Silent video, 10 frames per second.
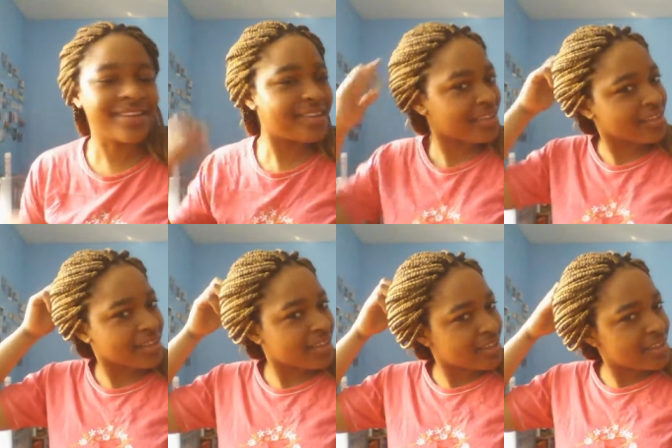So
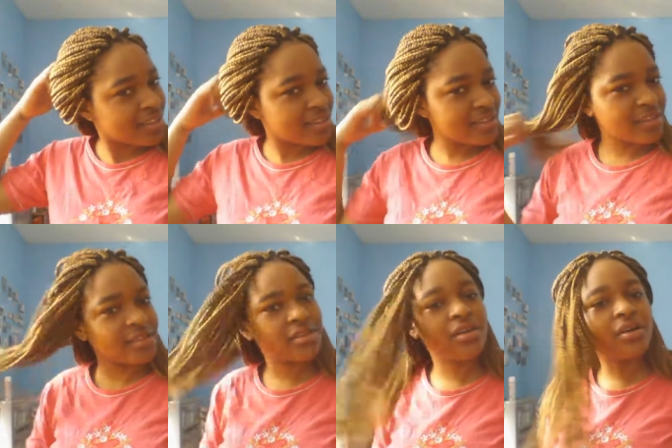
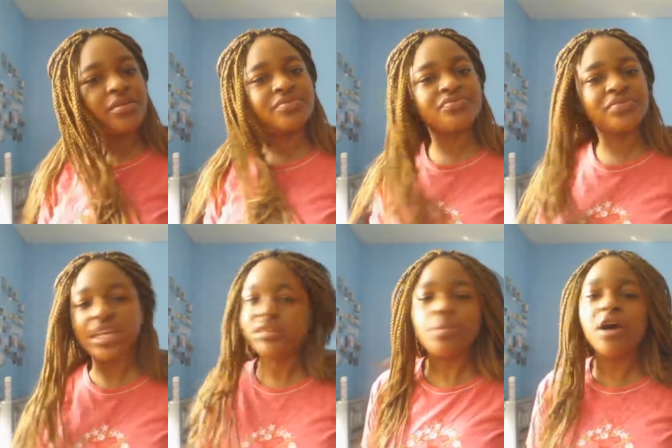you know,
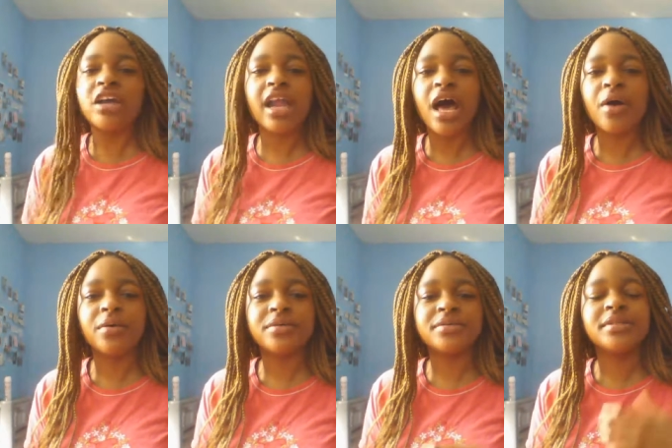there's no point
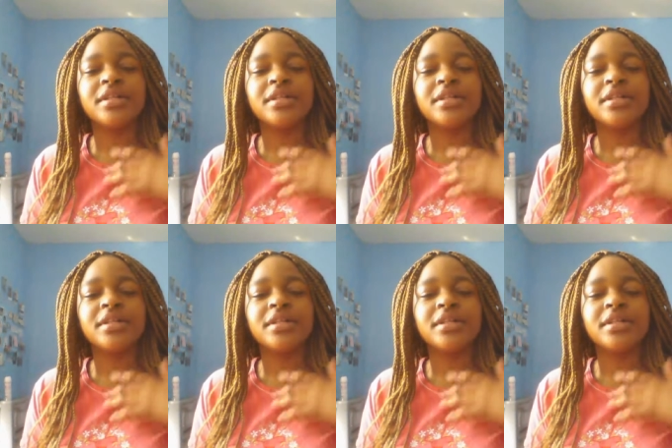now.